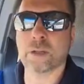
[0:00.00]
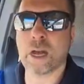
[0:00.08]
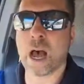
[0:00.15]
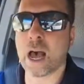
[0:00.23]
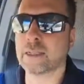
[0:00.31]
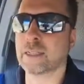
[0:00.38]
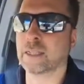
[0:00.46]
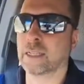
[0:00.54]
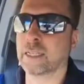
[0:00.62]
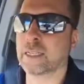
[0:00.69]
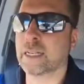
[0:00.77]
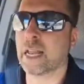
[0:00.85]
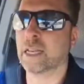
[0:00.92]

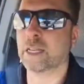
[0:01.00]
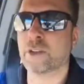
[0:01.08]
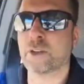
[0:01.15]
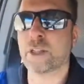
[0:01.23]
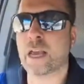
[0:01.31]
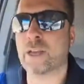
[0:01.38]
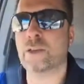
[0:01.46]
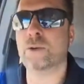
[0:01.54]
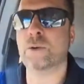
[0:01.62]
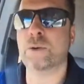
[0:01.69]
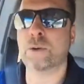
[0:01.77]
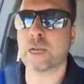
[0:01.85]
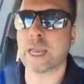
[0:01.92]
constantly telling you that
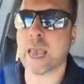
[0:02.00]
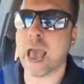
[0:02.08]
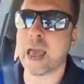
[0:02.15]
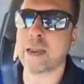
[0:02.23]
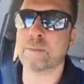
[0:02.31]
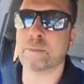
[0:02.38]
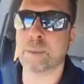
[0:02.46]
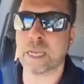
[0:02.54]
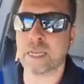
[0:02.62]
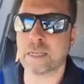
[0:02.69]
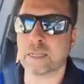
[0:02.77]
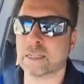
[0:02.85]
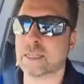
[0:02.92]
you can
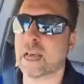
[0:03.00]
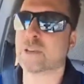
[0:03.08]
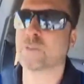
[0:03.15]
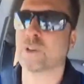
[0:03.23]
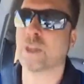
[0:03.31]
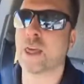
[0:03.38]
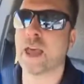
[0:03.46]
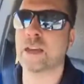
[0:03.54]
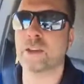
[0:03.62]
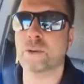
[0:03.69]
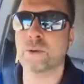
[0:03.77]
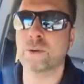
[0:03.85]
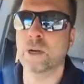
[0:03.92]
be successful, that
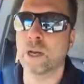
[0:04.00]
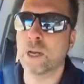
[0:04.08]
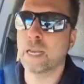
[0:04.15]
you